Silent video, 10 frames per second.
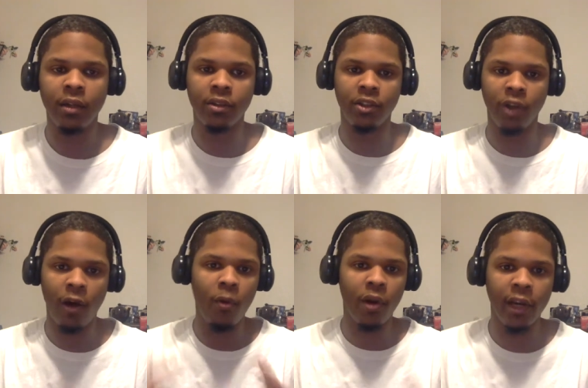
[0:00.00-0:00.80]
y'all
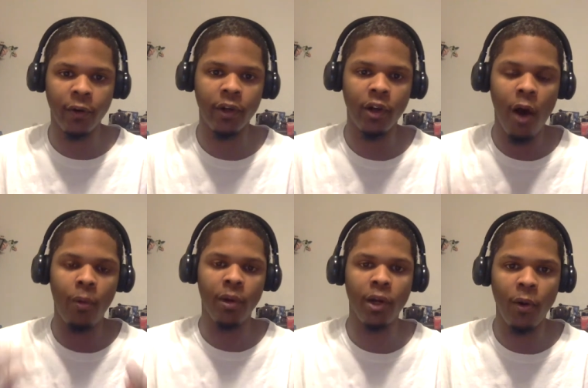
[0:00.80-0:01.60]
want to hear it. Y'all
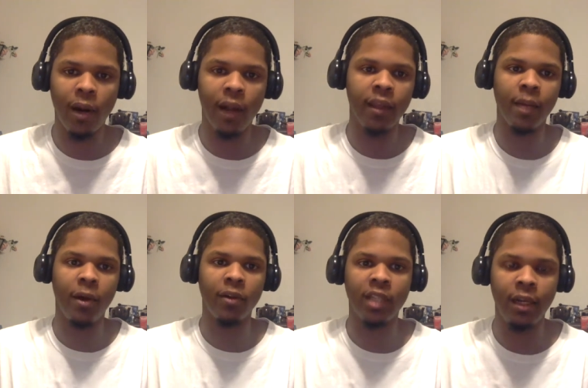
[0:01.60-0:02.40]
want to know what I think
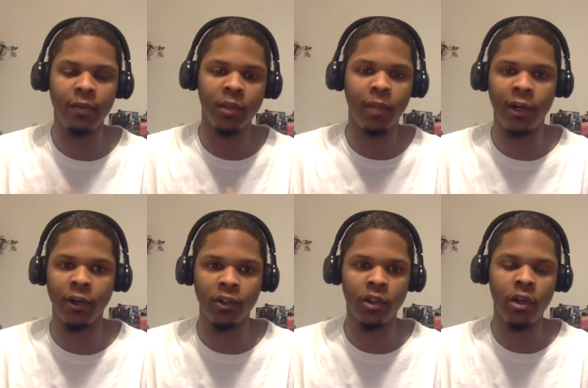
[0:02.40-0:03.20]
about teams and
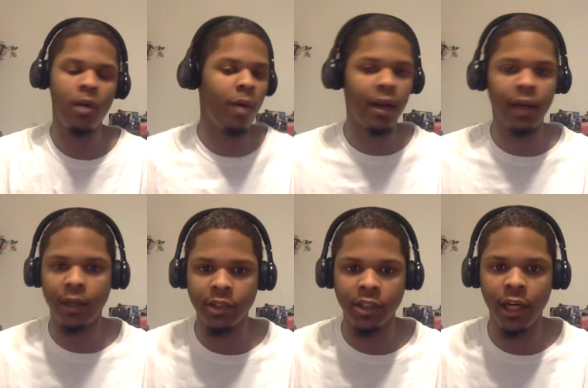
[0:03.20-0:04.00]
players. Why not
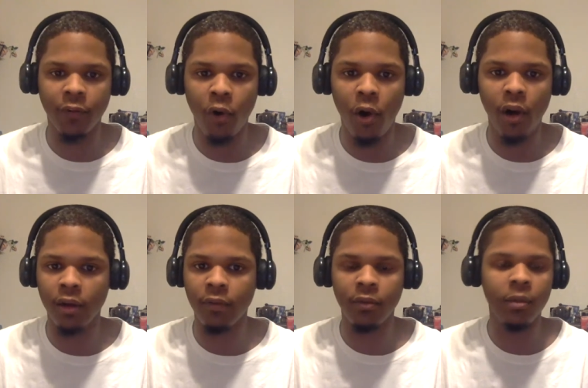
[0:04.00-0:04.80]
just cover all
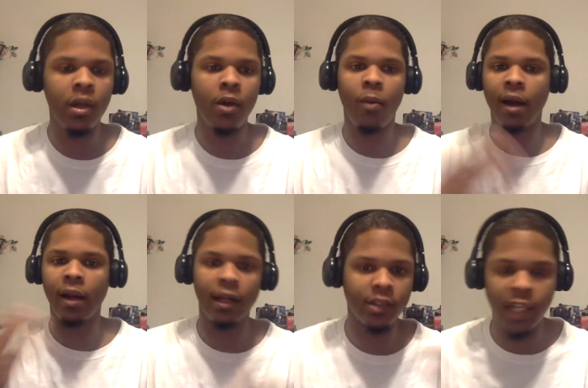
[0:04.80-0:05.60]
of them? Why
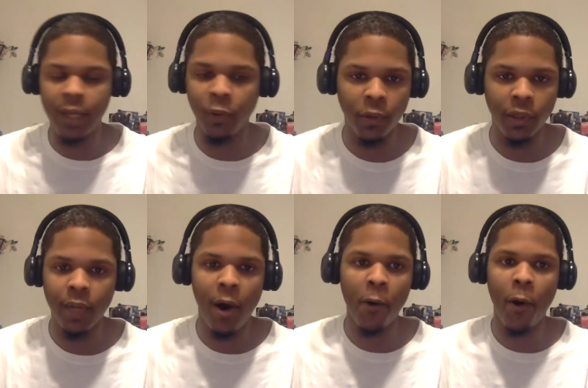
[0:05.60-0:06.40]
not just keep it real
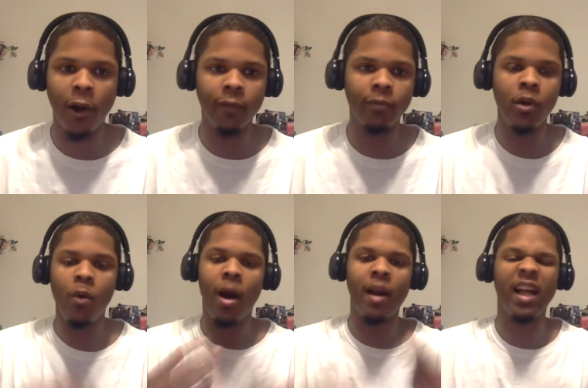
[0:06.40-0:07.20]
about all of them?
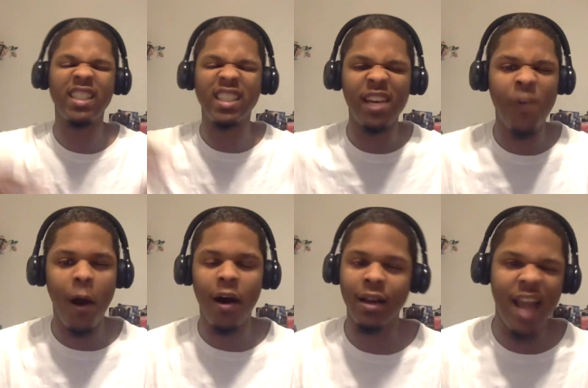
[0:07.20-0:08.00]
Why not just give
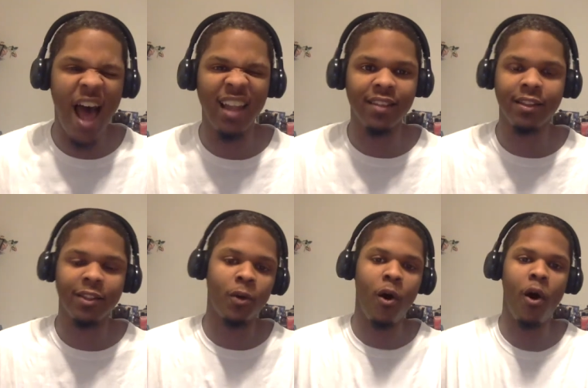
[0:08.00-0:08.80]
y'all analysis
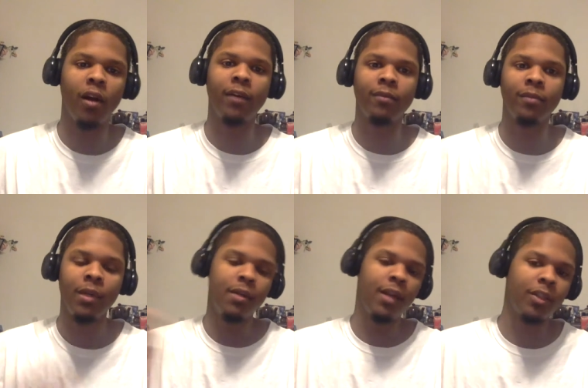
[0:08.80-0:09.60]
on all of them?
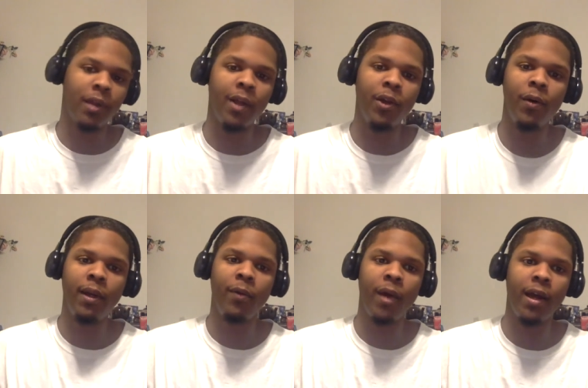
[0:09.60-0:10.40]
That's what I do
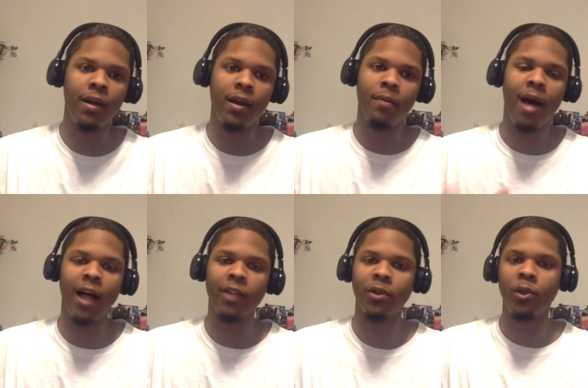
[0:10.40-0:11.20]
anyway. Might
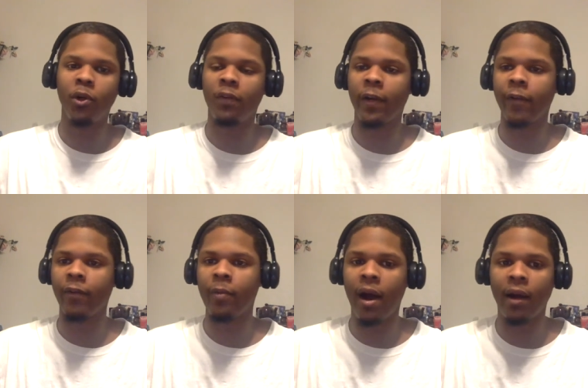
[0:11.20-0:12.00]
as well do it for
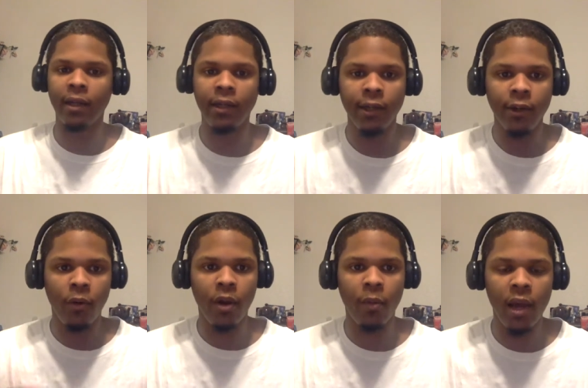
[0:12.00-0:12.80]
everybody.
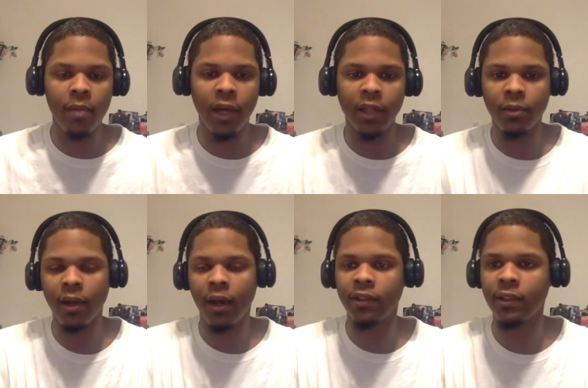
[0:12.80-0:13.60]
Quinn Wade, last
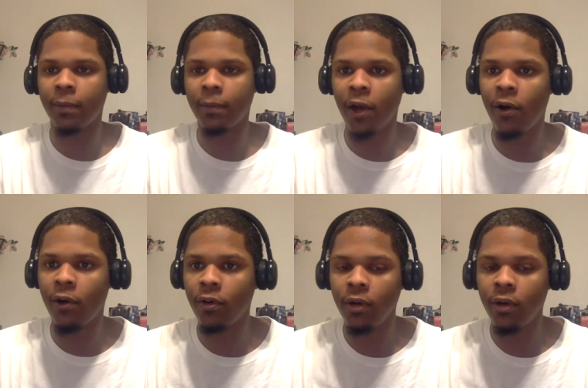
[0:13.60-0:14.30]
analysis. I'm gone.